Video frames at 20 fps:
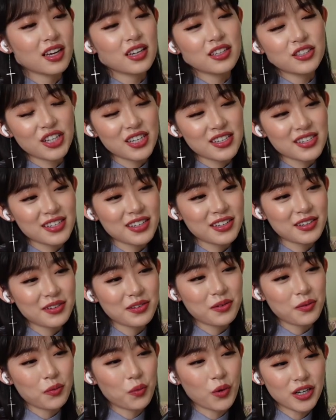
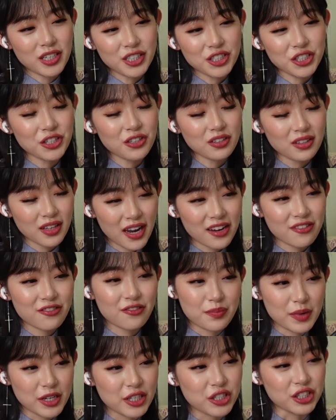Jaeson, what is your life
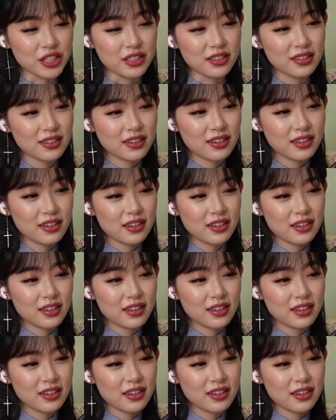mission?